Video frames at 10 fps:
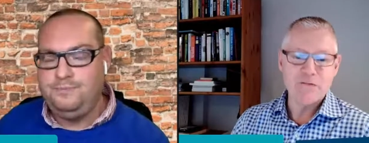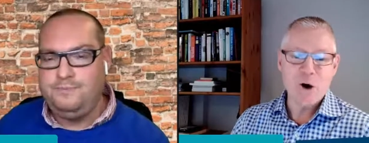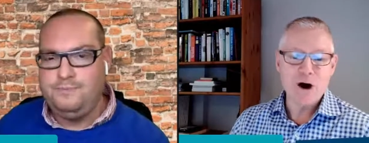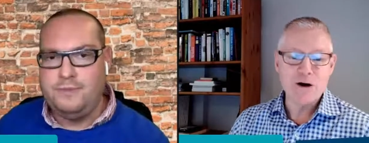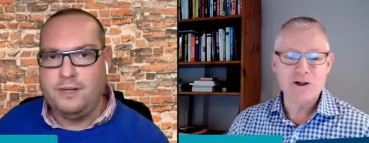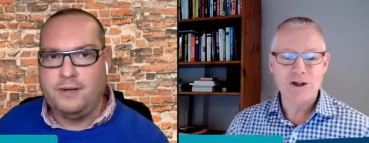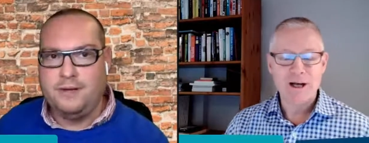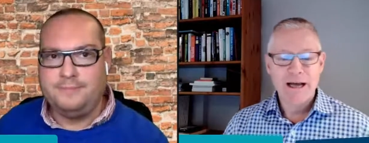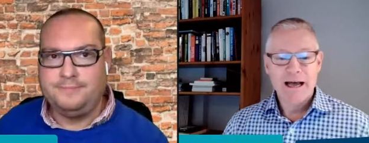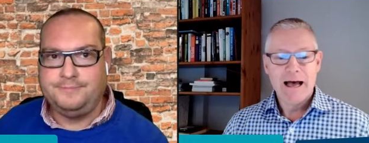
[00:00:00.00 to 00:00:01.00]
Speaker 1: of March
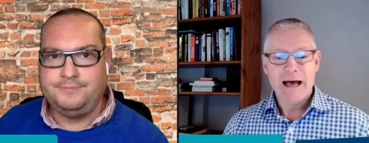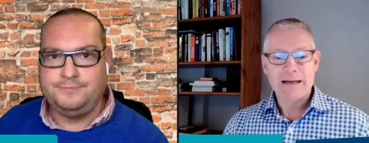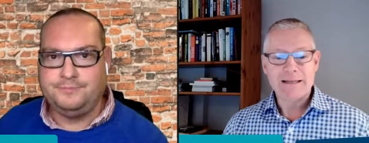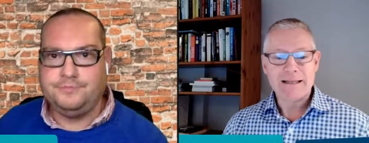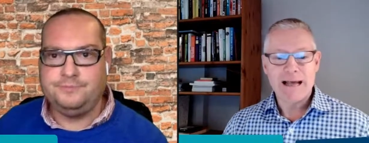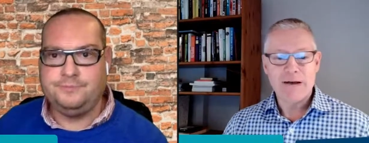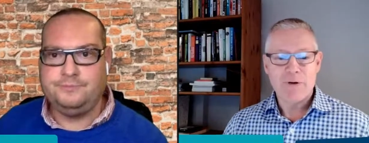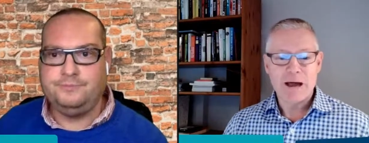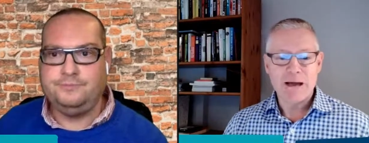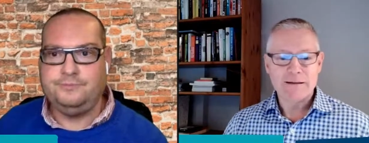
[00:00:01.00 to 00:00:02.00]
and said,
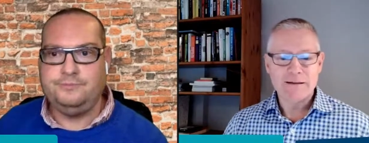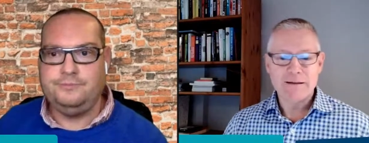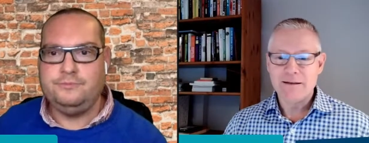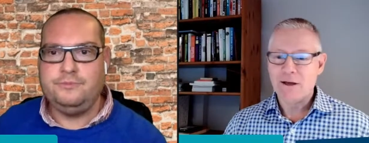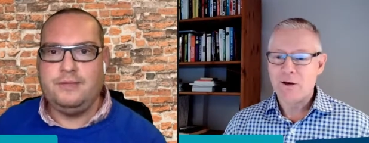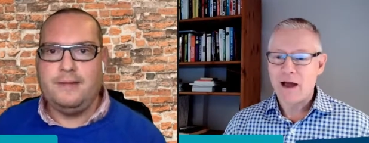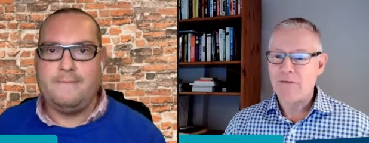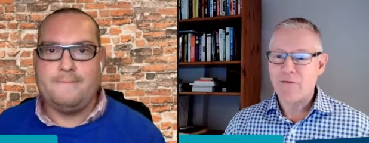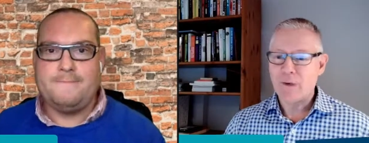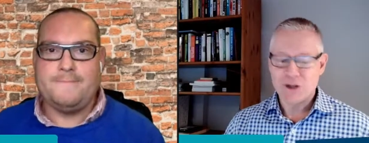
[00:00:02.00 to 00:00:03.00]
right, you know,
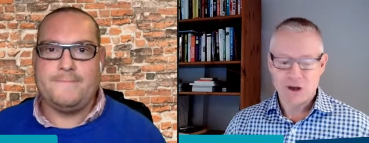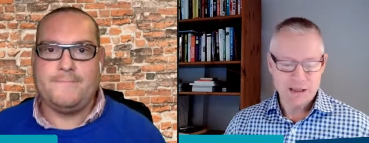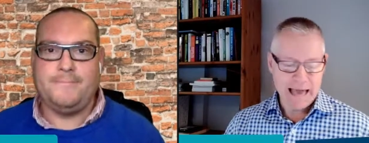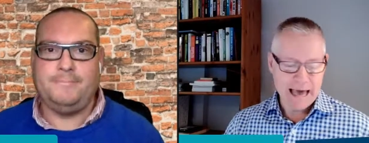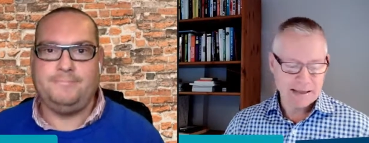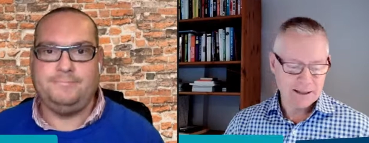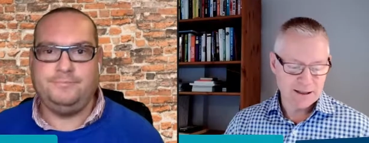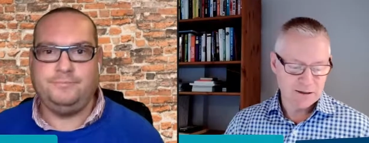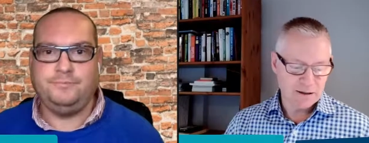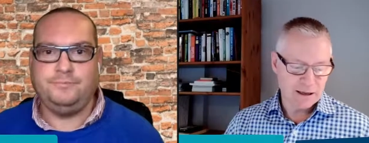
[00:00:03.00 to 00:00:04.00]
everybody's got to
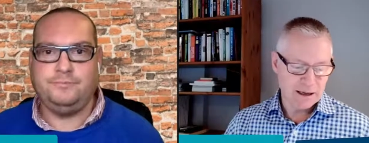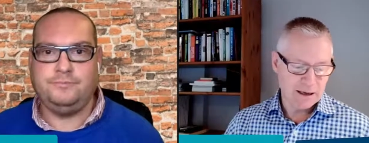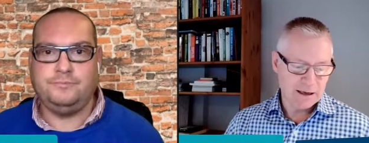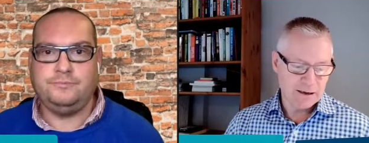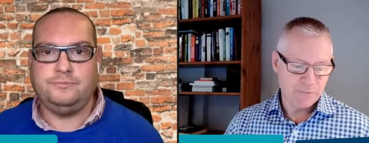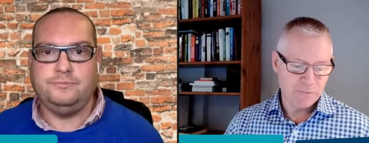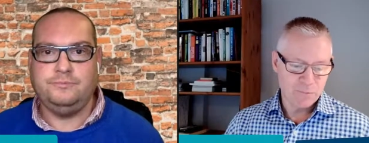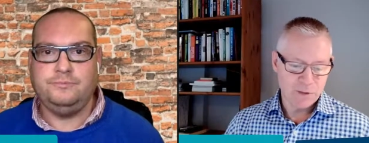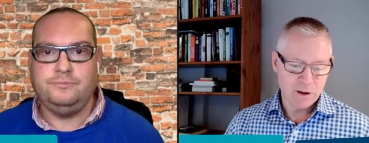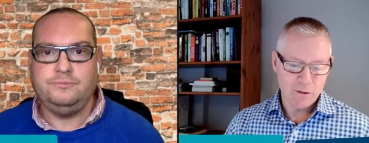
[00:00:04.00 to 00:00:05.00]
cancel.
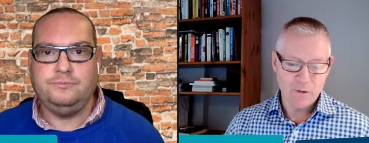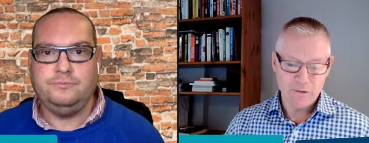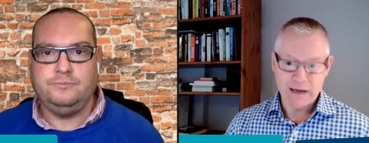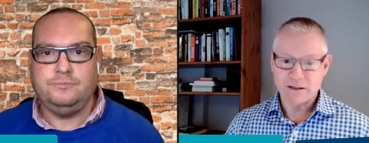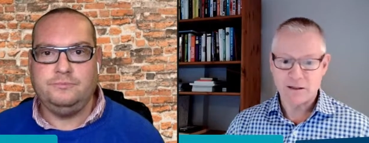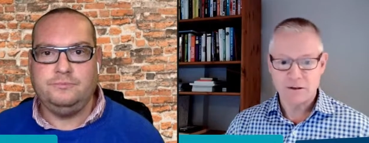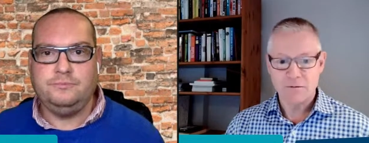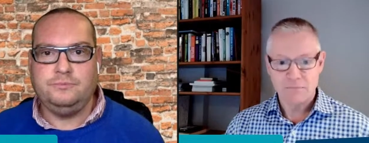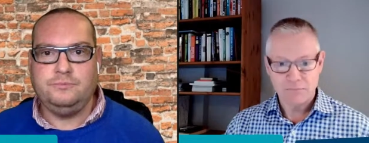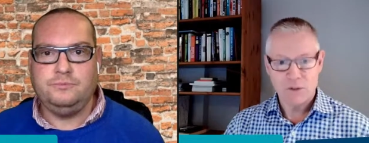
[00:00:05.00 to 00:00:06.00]
Um, we've had
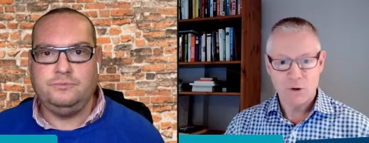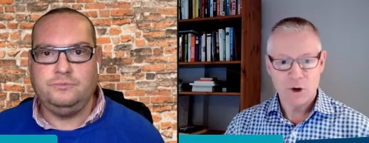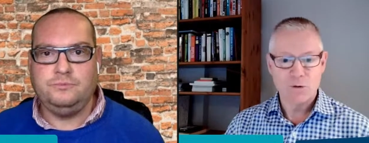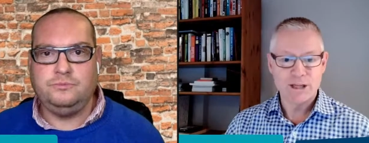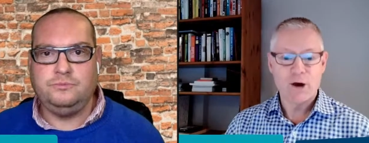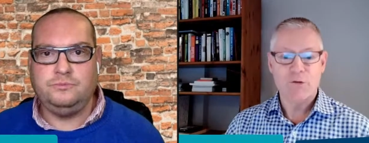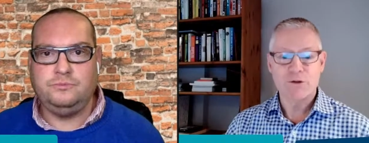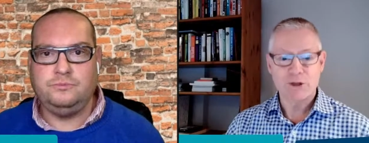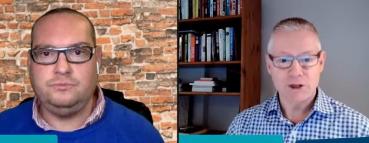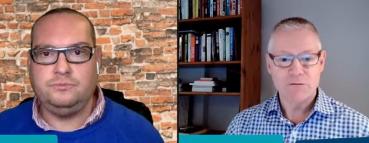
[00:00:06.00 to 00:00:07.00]
to, you know, close the
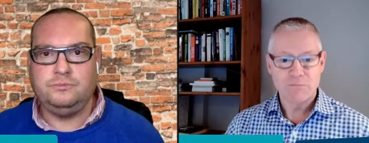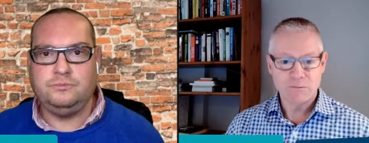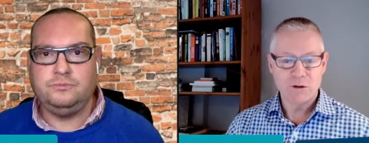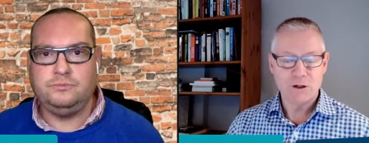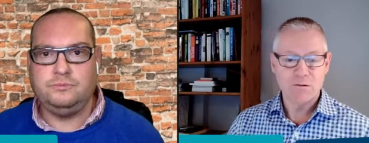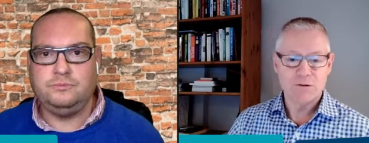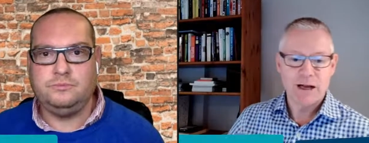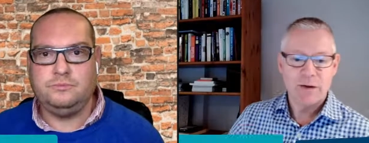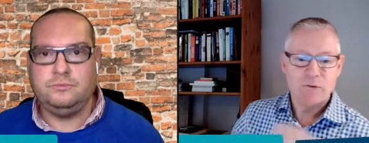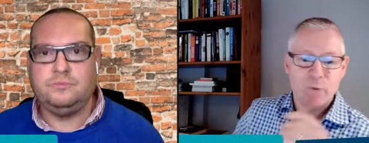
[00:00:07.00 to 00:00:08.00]
office you know
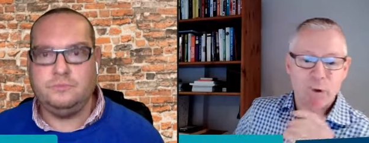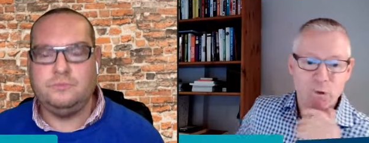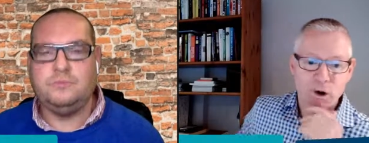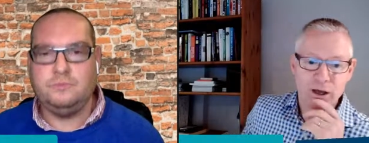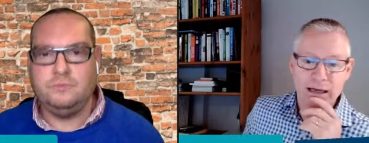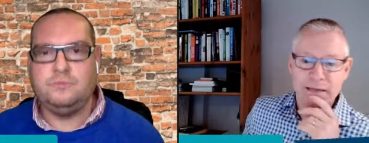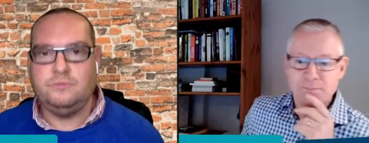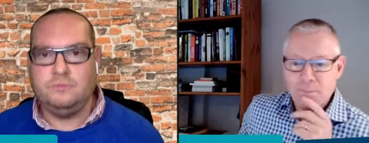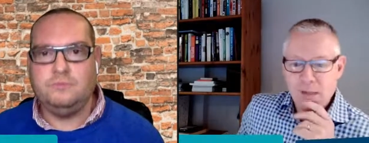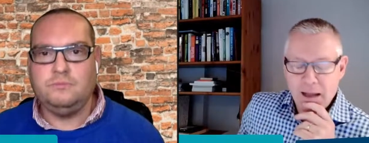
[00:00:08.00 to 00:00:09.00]
develop remote working.
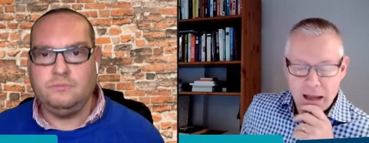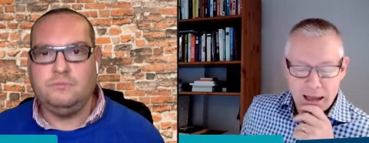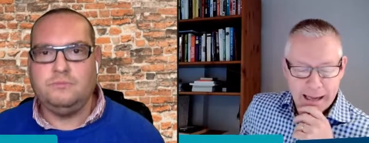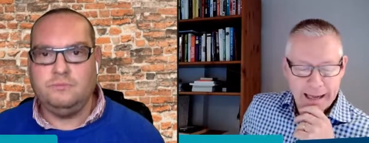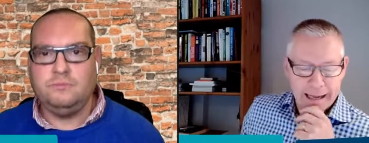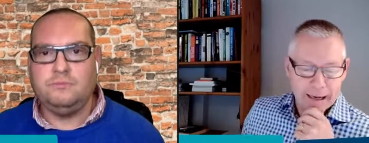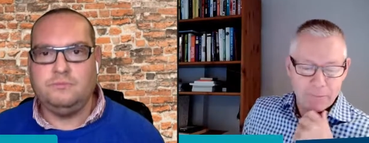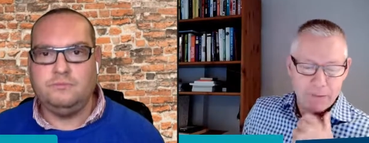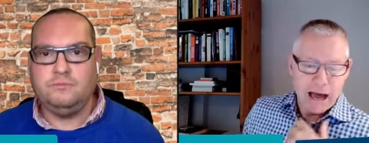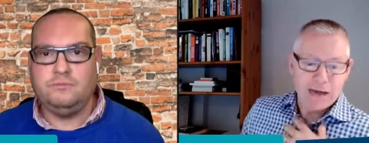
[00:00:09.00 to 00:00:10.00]

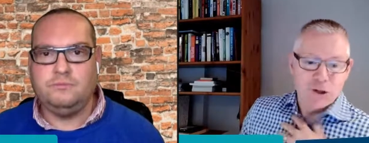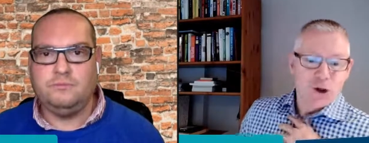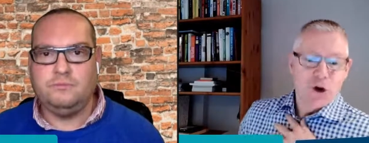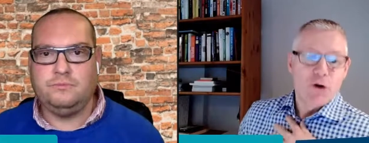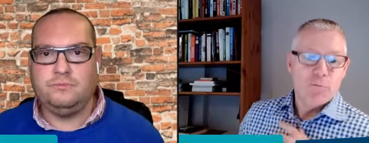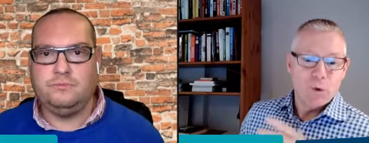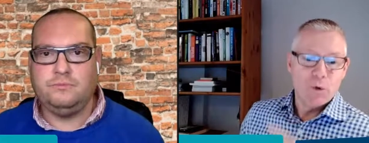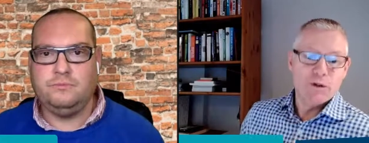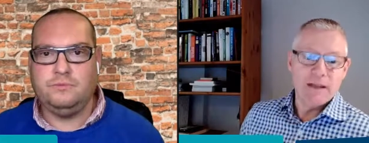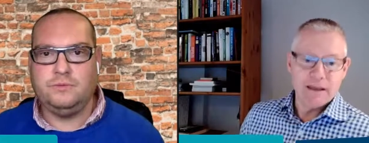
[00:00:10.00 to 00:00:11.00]
Um, I took on
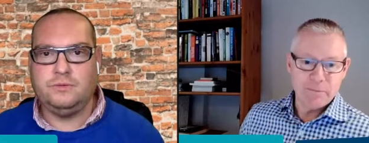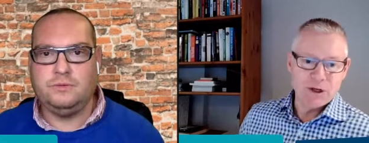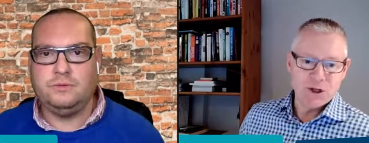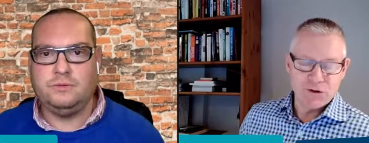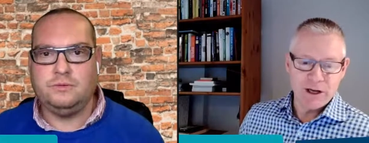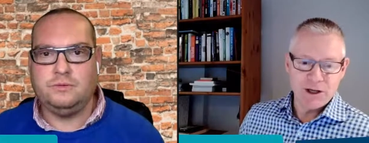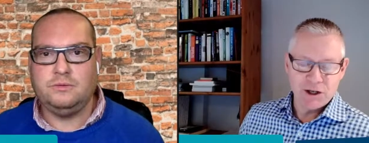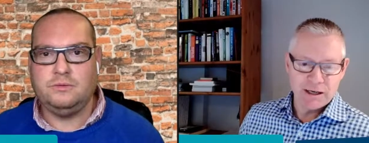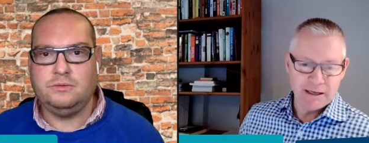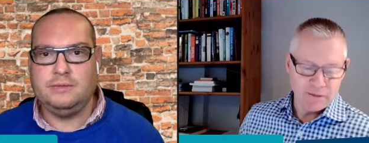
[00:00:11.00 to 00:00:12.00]
board the
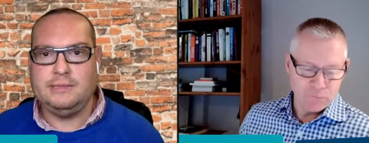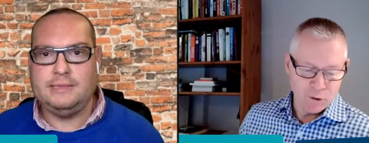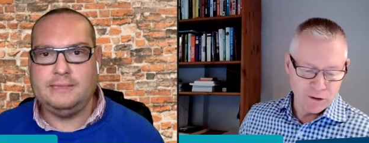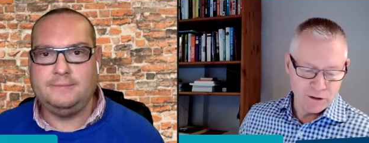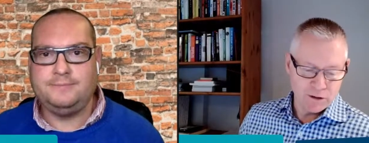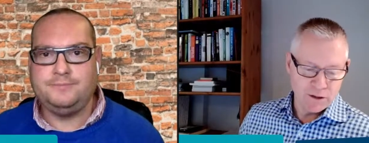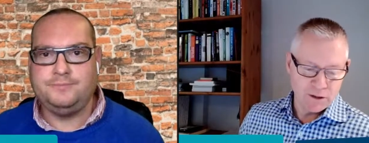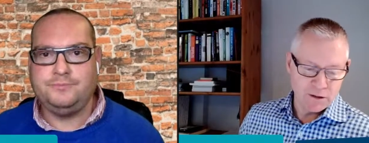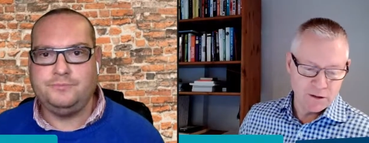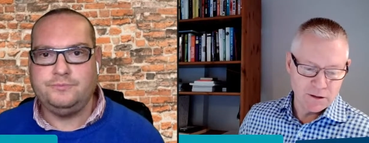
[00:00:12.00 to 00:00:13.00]
administration. I didn't want it
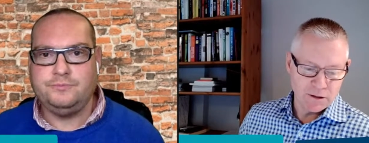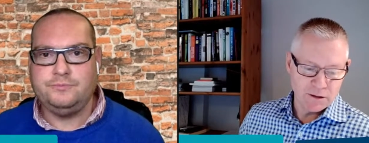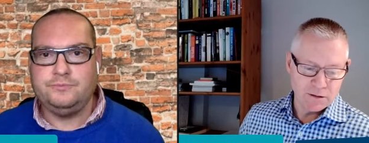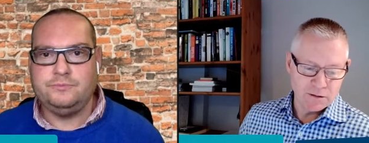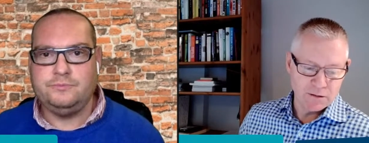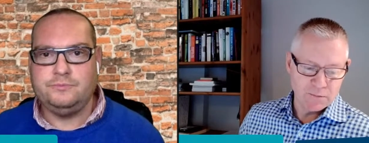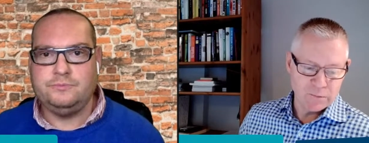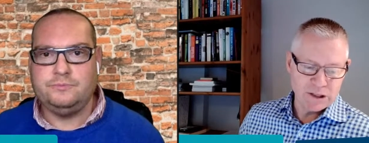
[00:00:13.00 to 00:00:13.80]
to to be